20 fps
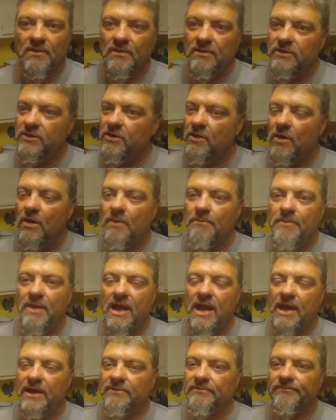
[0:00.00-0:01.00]
You know I'm
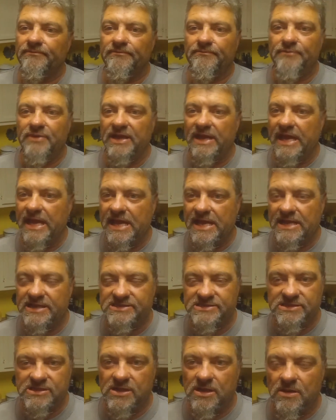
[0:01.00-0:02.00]
back.
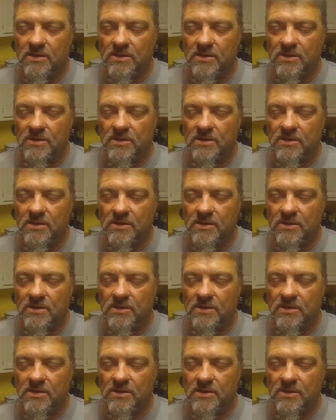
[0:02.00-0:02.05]
P.S.,